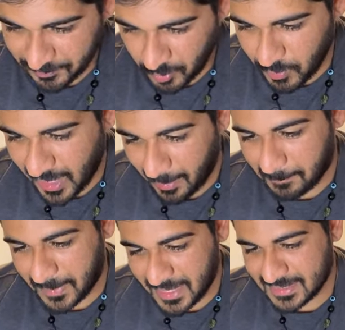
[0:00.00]
We
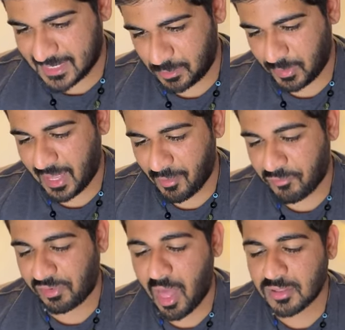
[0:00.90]
got BT, we got
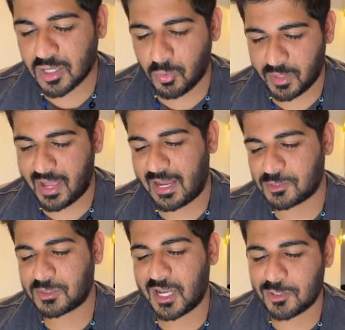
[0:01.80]
Flunko in the house,
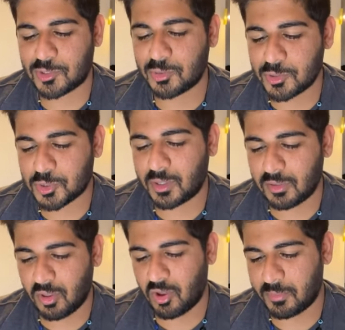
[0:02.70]
we got June
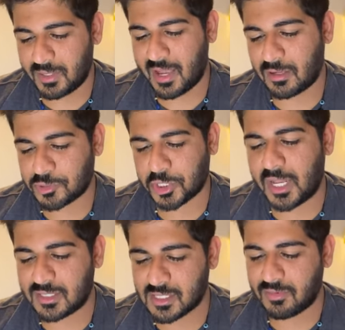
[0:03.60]
Trennel home in the house,
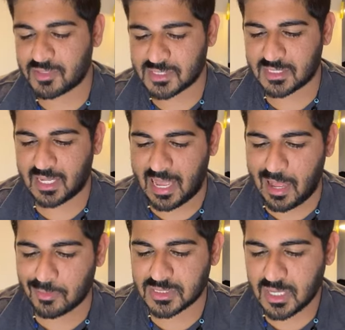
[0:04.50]
Shayna's obviously in the
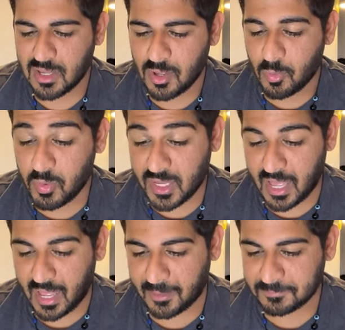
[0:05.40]
house, we
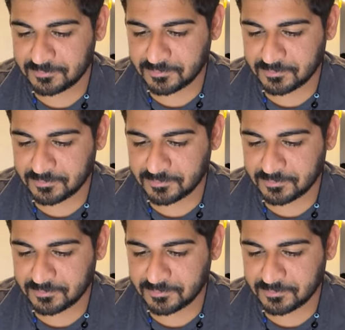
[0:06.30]
got